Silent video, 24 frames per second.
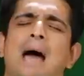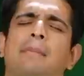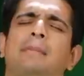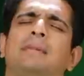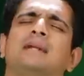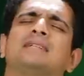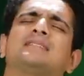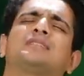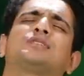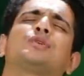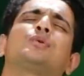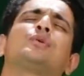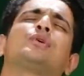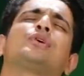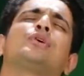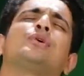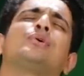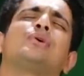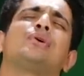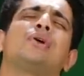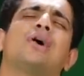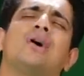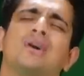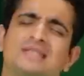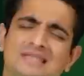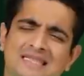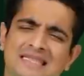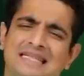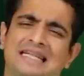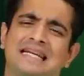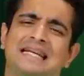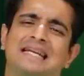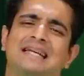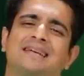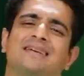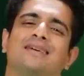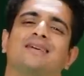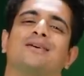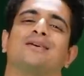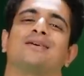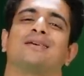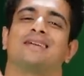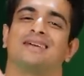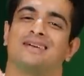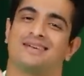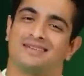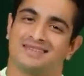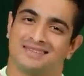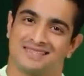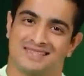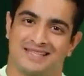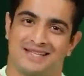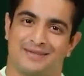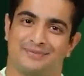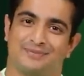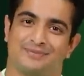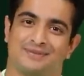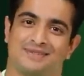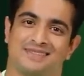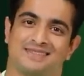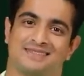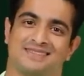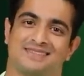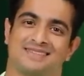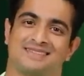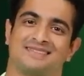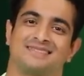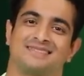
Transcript: Happiness through curiosity on TRS Clips.